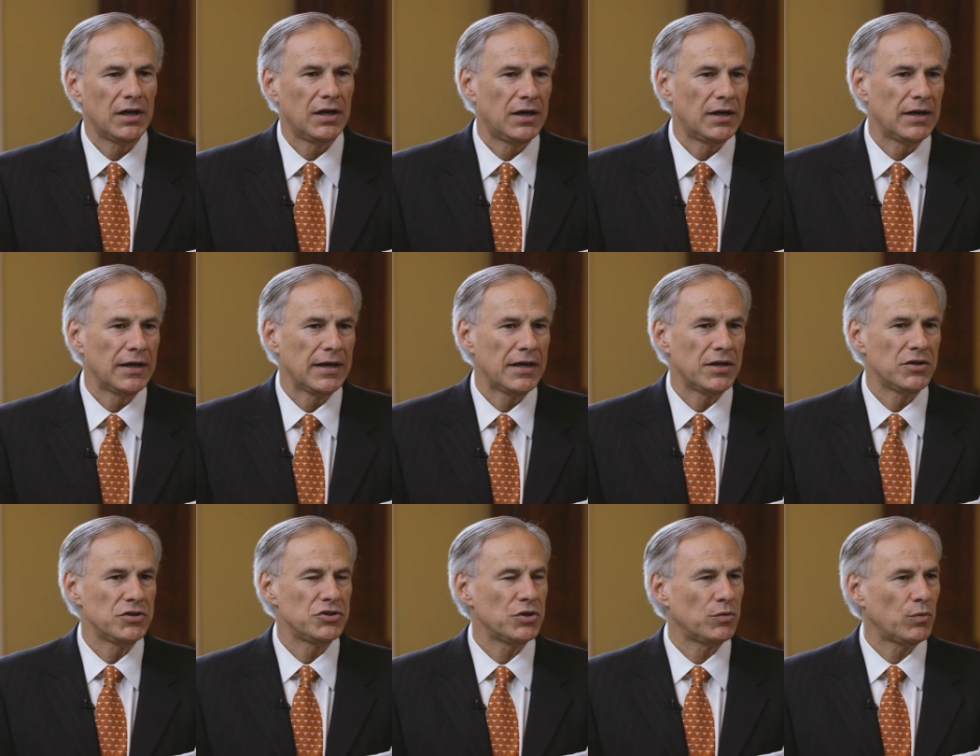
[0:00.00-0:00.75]
Uh,
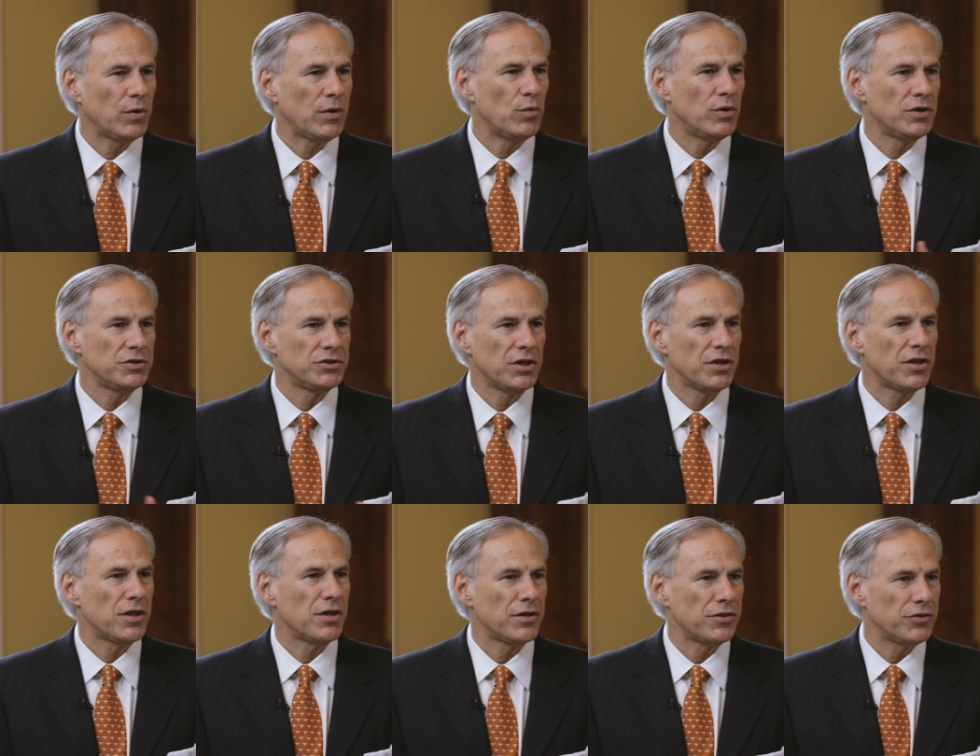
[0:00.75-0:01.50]
and so we want
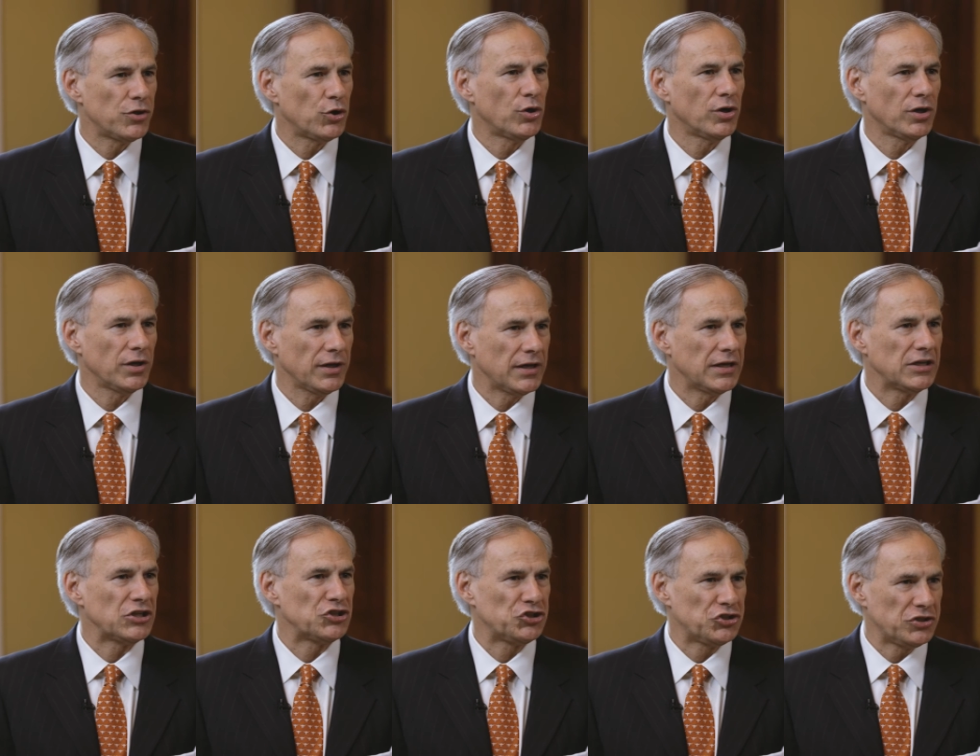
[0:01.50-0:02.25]
to
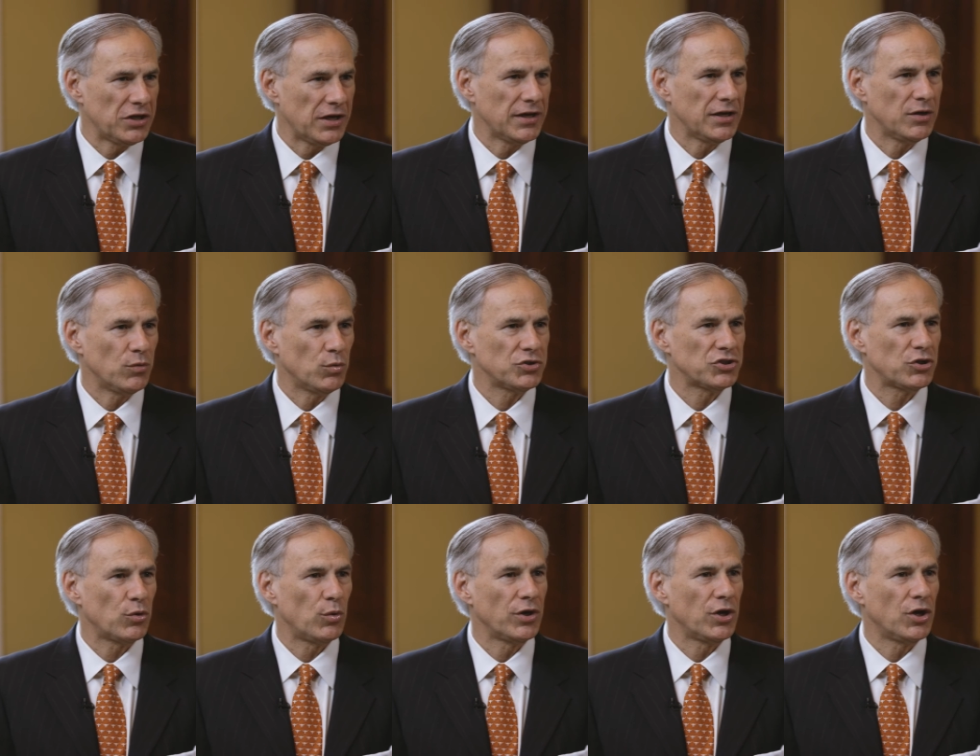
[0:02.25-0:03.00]
thoroughly study
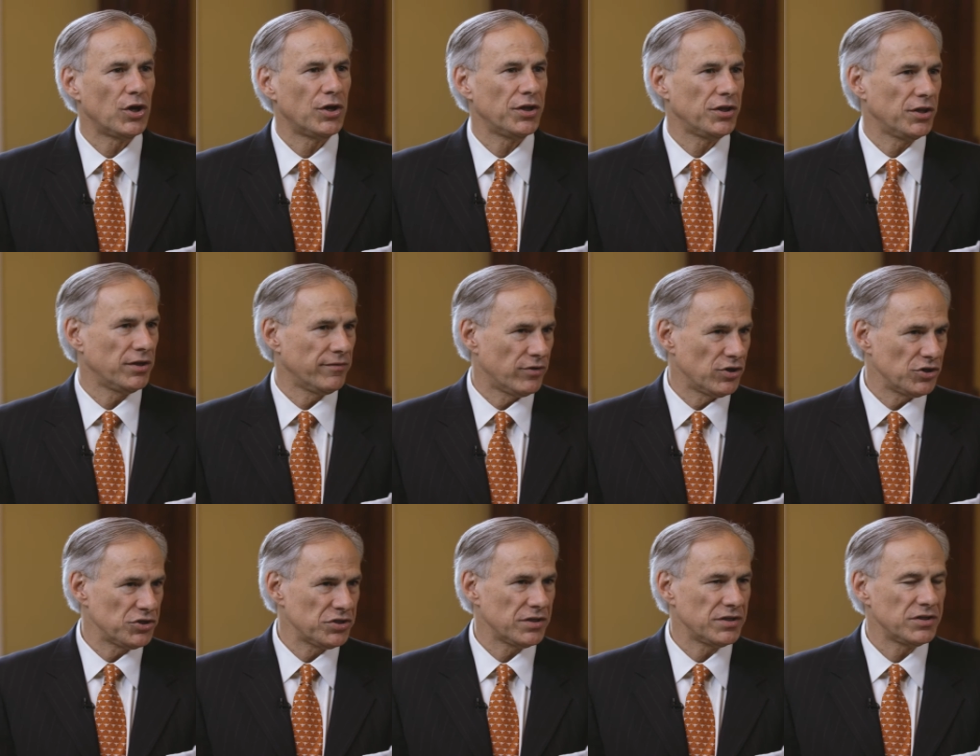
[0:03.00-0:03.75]
what's going on at the
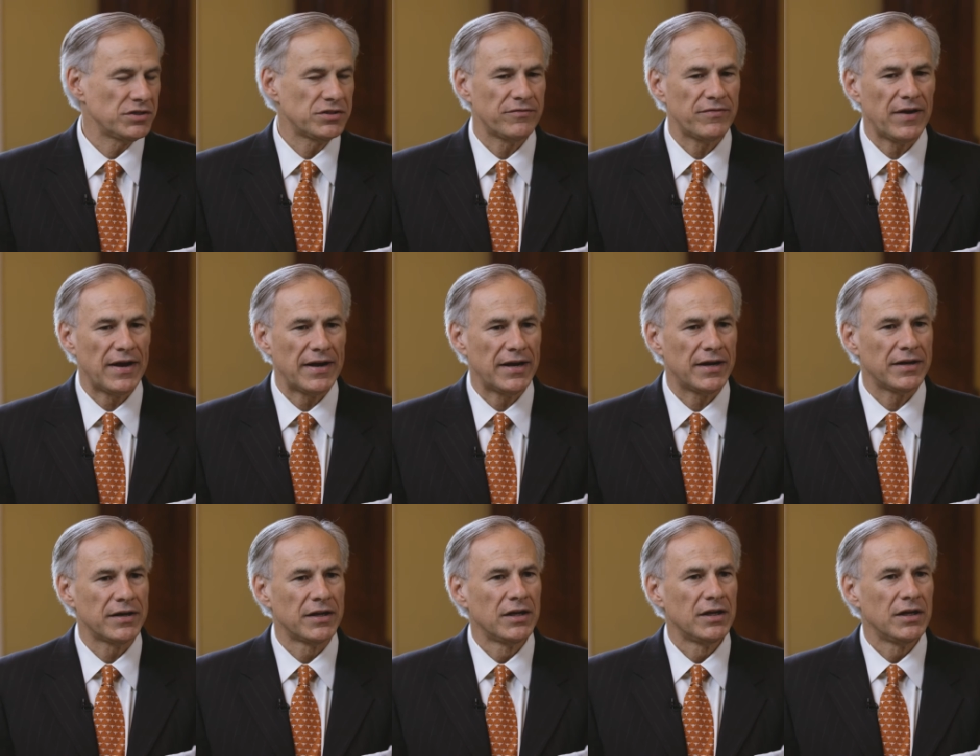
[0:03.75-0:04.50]
universities to find
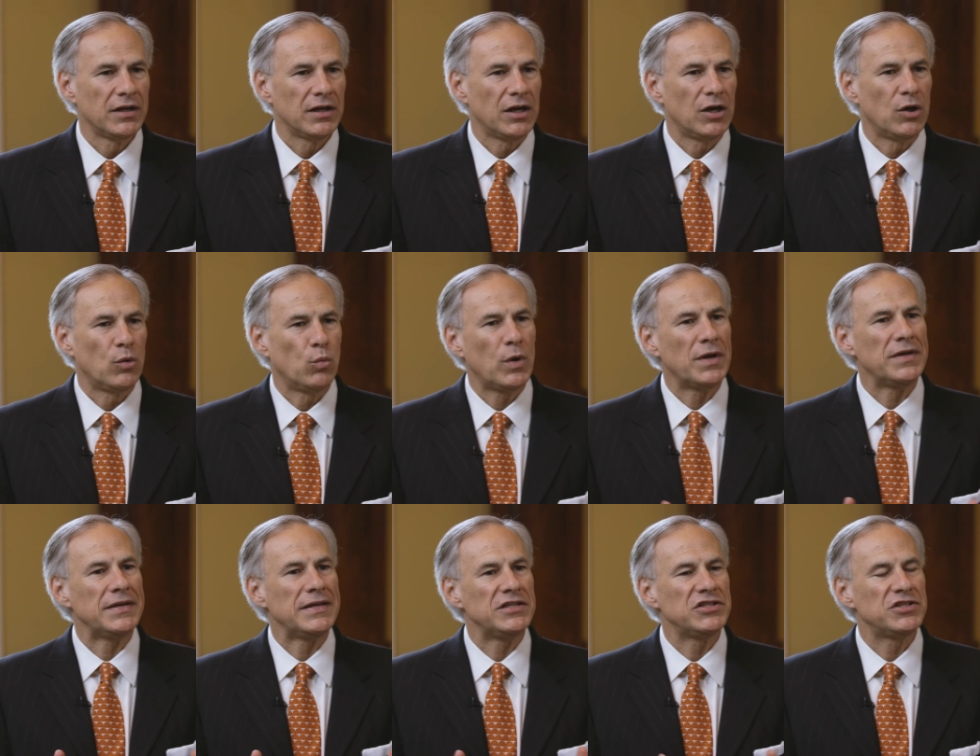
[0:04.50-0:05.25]
out uh,
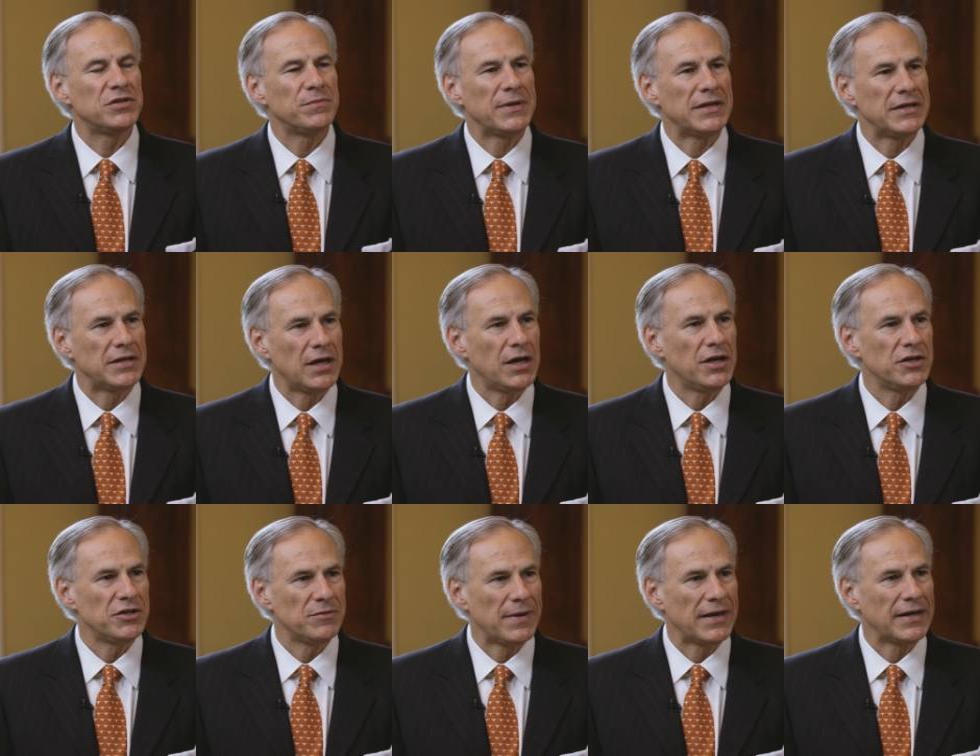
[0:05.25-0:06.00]
what needs to be
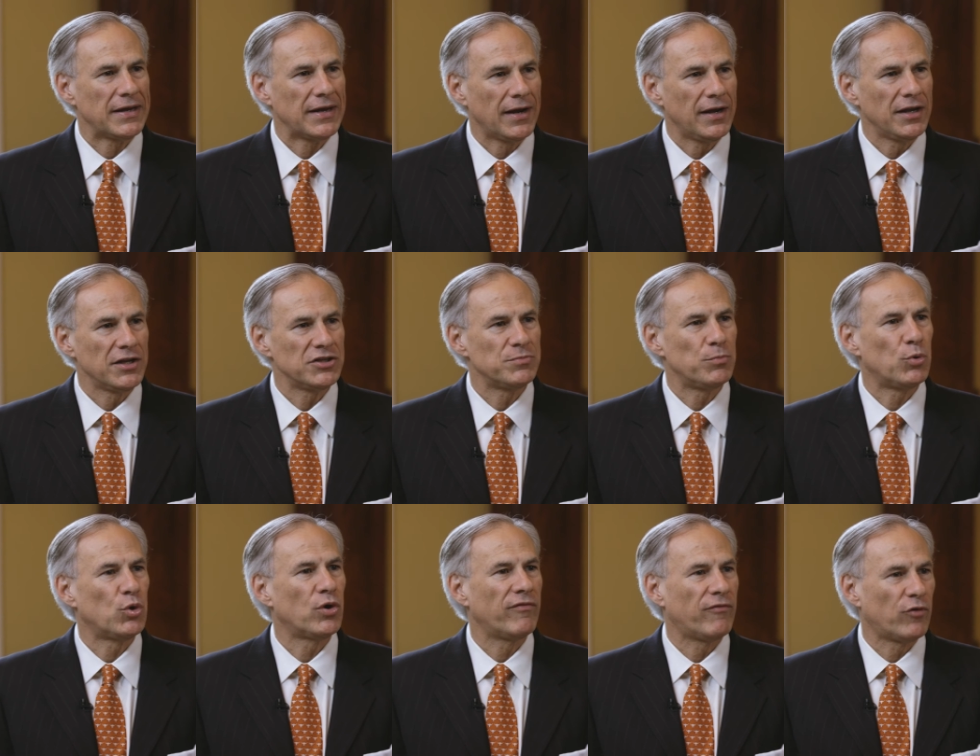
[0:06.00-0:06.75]
done to make
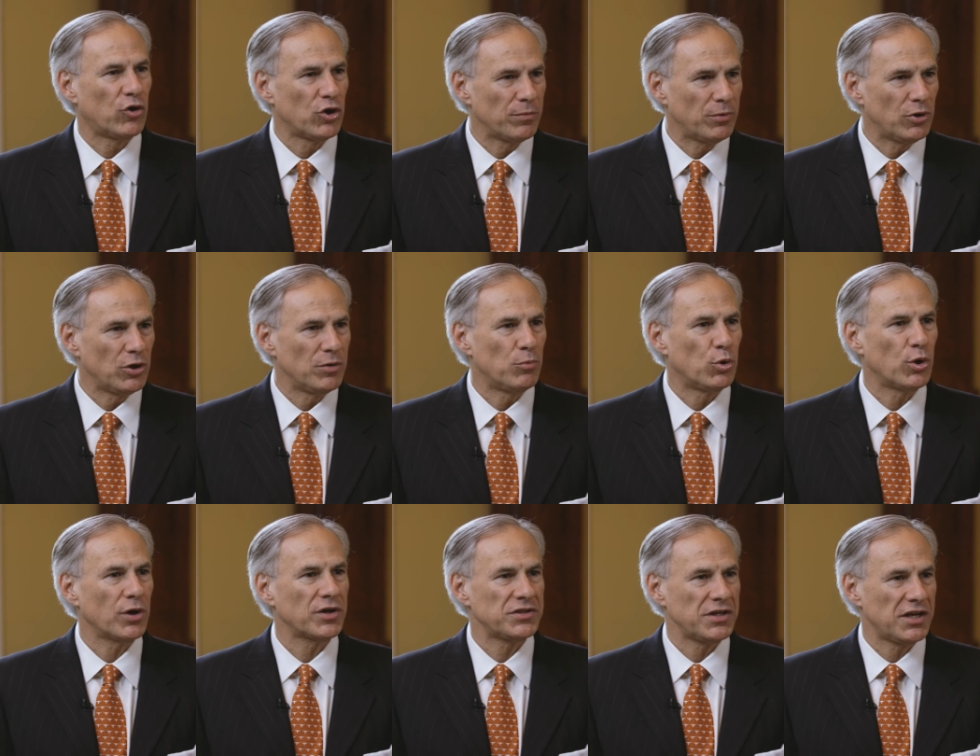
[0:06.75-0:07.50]
college more affordable and
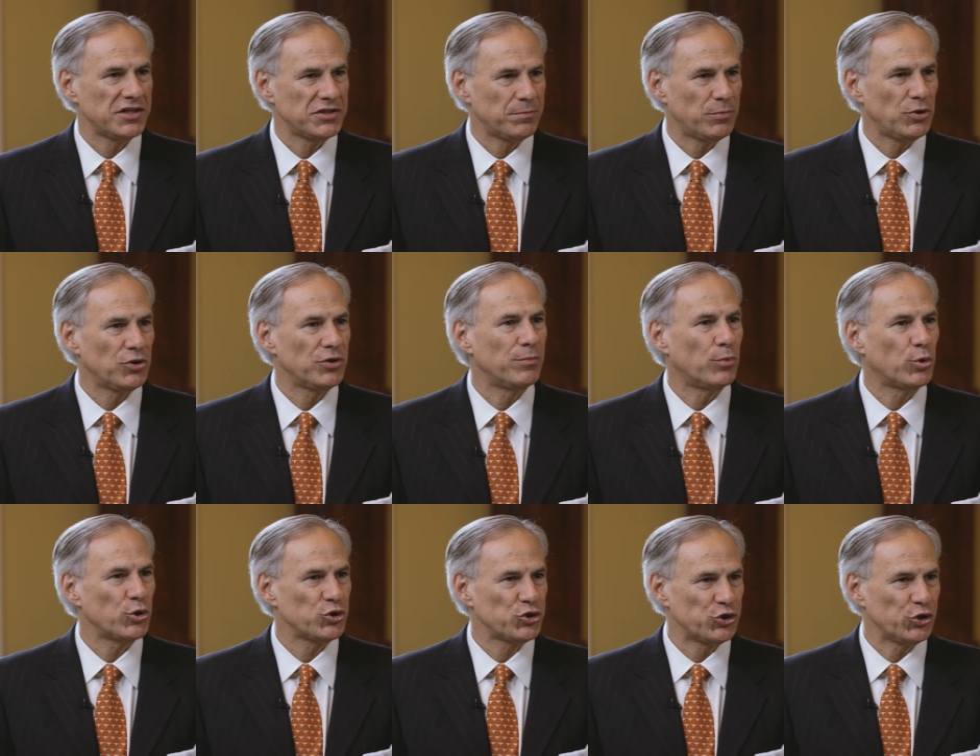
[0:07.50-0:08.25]
more accessible to
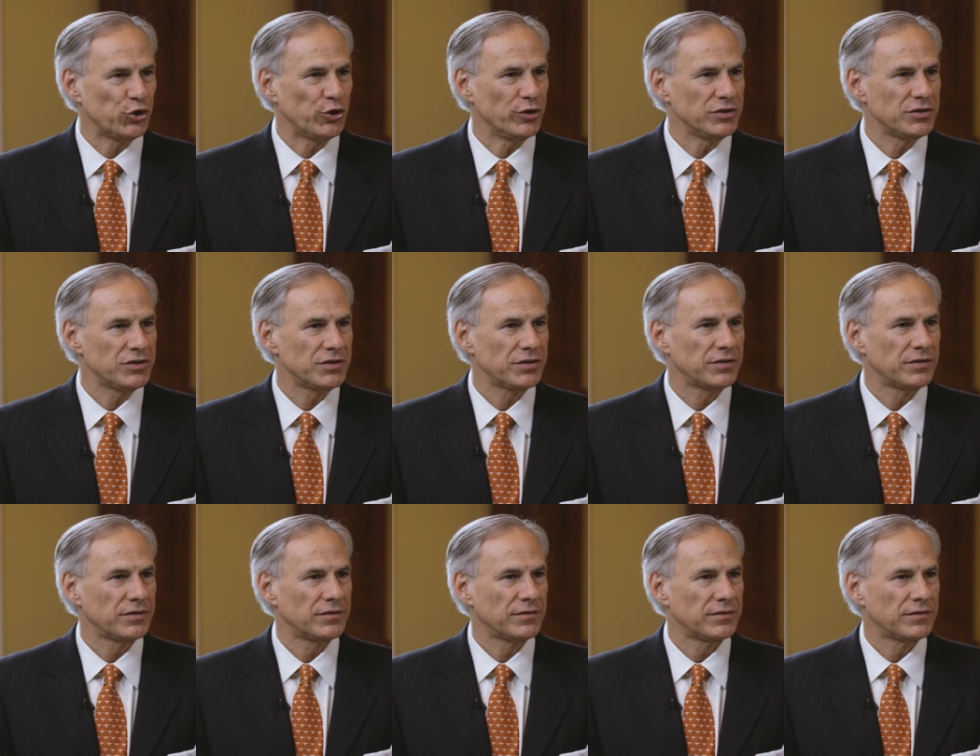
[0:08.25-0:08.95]
more students.